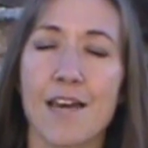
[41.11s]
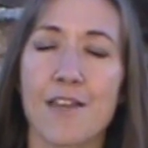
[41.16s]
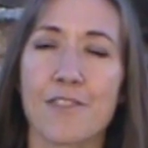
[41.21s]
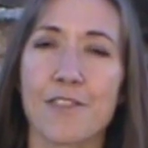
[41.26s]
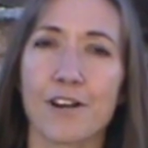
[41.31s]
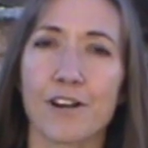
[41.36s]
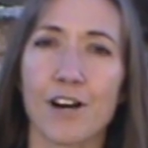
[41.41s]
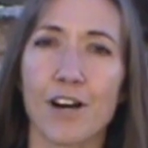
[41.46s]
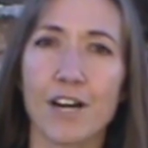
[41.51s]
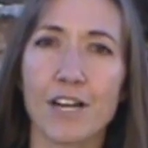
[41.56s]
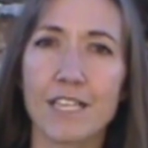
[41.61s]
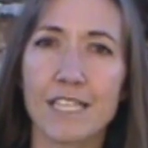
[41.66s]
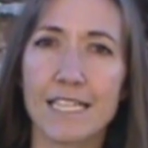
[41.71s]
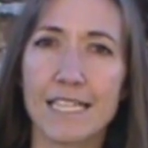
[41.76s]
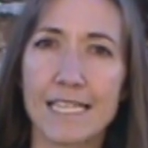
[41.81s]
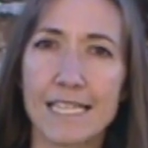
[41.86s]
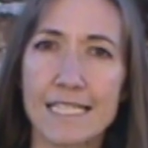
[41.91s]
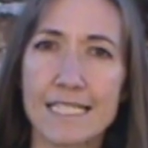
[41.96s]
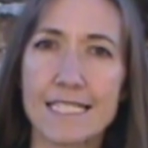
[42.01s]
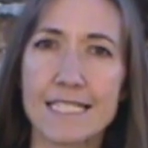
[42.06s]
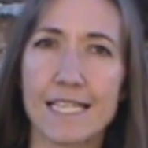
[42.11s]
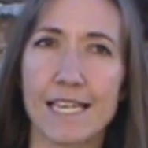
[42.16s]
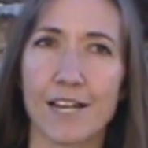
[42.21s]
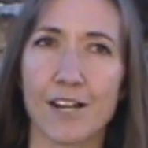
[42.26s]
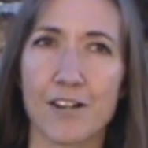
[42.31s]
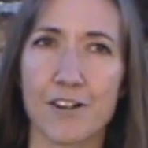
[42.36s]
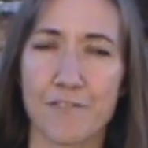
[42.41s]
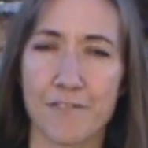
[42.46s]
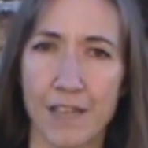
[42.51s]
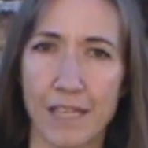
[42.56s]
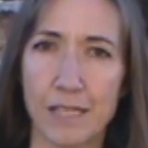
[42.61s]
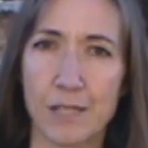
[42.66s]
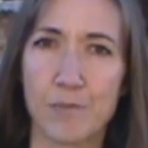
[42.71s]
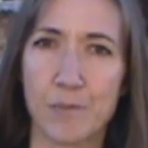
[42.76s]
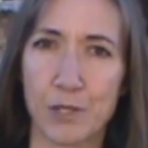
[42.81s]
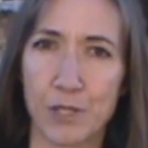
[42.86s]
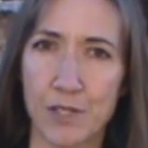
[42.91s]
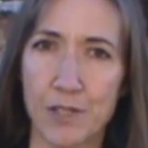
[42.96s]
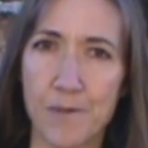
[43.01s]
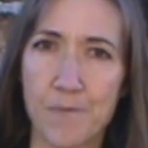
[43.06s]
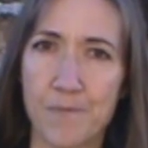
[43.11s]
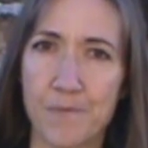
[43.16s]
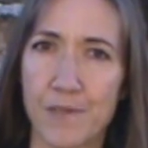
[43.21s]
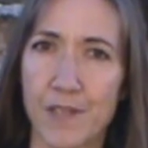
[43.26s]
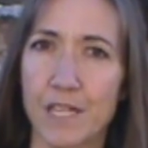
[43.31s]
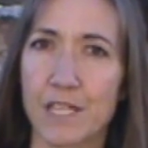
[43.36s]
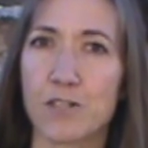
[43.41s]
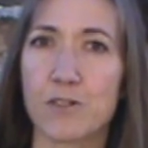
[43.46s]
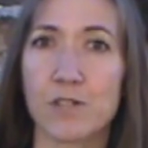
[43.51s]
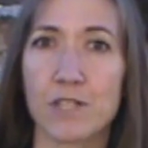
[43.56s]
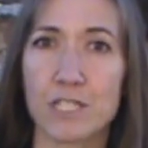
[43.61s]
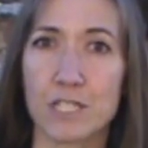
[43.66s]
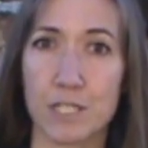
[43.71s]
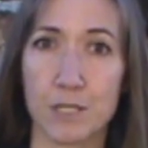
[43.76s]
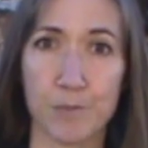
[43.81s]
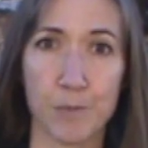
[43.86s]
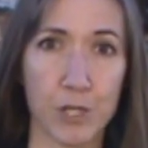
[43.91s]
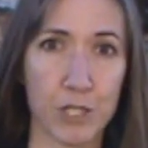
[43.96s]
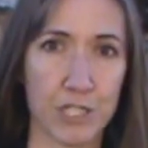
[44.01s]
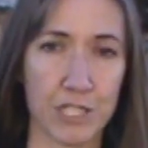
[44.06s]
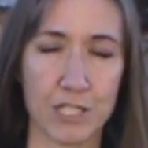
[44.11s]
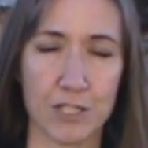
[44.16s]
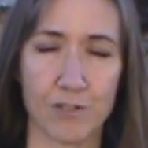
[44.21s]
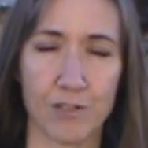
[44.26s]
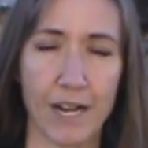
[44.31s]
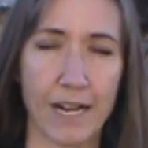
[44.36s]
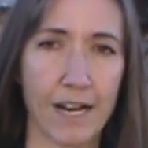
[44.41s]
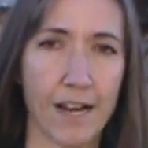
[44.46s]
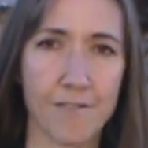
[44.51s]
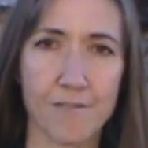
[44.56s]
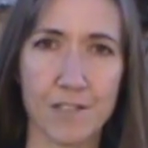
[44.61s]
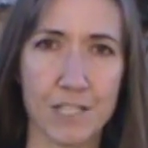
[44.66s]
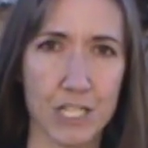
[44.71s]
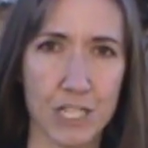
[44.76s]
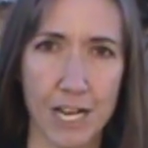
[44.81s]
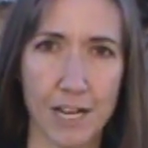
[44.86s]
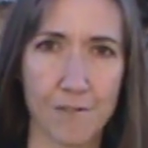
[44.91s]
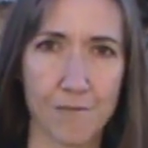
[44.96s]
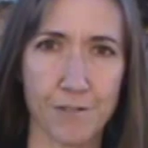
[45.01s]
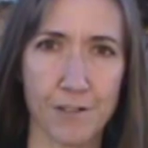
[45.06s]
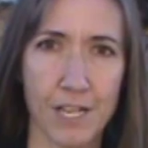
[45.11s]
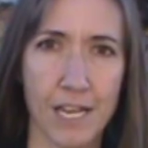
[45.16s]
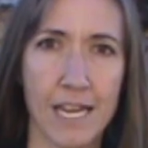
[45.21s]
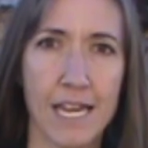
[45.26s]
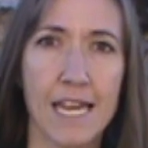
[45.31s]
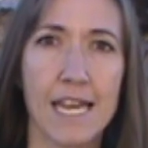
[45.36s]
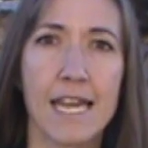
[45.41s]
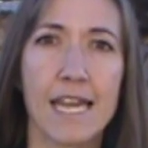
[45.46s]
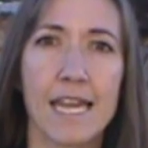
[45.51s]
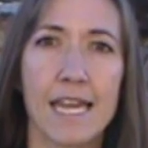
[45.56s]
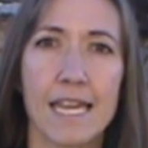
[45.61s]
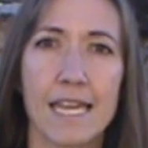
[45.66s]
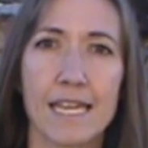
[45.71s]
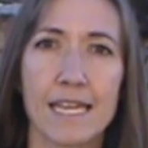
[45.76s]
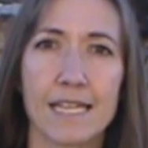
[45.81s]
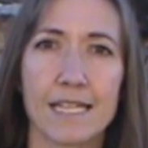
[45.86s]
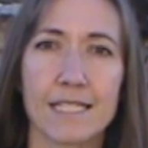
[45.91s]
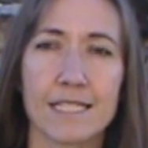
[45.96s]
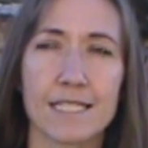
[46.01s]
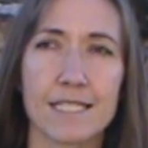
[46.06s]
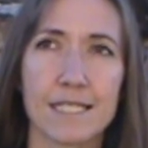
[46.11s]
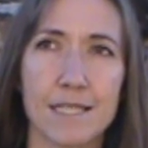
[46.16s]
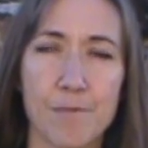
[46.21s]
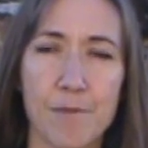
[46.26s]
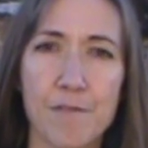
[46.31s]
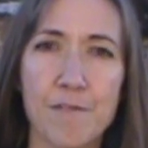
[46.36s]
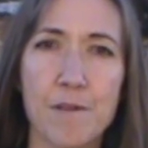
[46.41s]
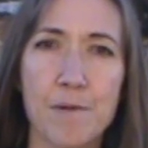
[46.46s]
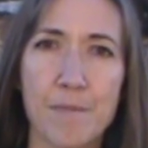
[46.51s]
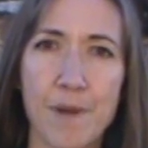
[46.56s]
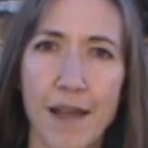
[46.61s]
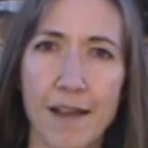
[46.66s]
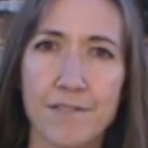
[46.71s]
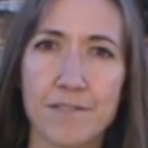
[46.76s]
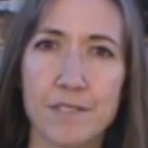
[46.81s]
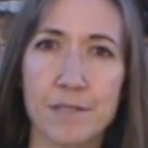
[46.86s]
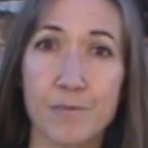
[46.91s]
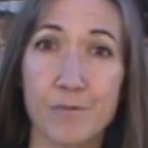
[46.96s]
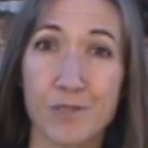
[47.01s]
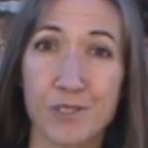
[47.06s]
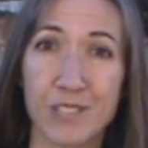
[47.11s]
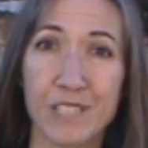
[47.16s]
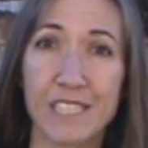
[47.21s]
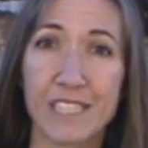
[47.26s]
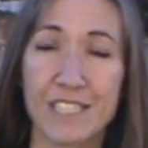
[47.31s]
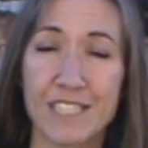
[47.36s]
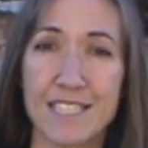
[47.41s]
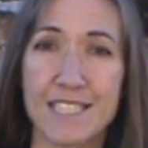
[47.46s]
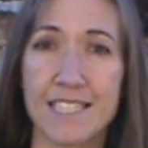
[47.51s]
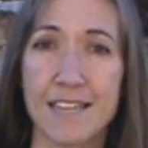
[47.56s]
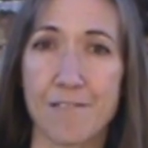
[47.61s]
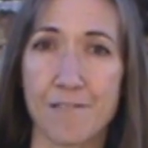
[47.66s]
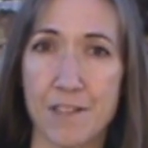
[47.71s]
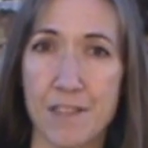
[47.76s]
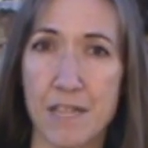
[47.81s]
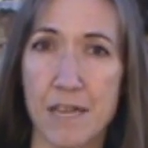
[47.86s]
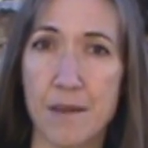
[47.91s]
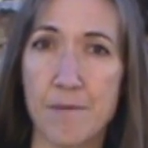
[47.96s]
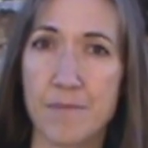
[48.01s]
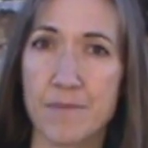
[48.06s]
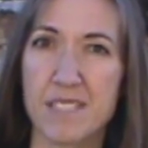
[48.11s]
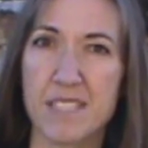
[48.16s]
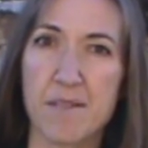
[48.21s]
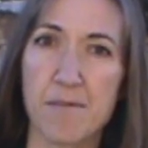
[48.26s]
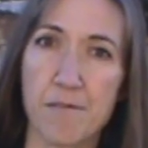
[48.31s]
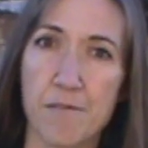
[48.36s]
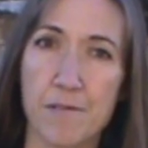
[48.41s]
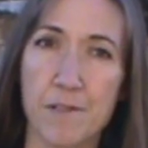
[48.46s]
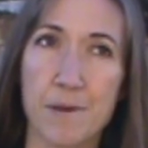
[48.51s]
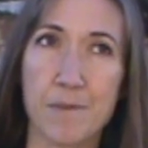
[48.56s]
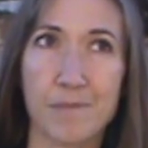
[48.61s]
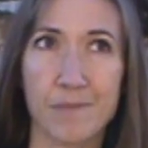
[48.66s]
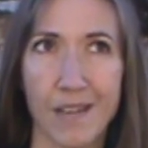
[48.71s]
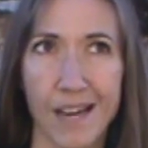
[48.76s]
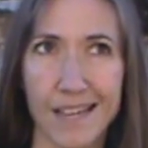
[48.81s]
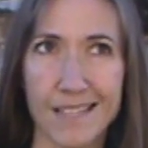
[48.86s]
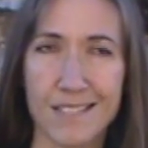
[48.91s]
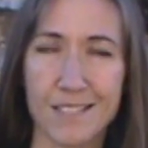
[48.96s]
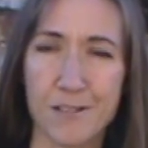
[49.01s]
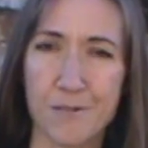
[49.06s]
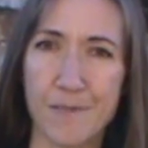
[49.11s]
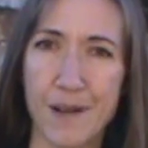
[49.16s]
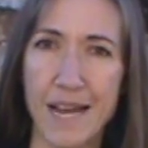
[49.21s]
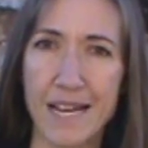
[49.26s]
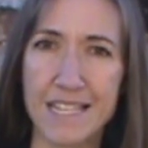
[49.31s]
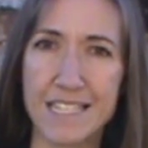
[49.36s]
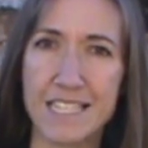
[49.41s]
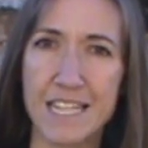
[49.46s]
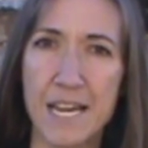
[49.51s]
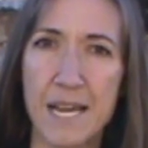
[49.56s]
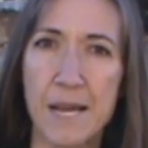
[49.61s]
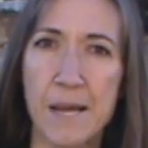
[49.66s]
There are kits that are available that you can just purchase right off the shelf. And some of them have some really good stuff in them, some of them not so much.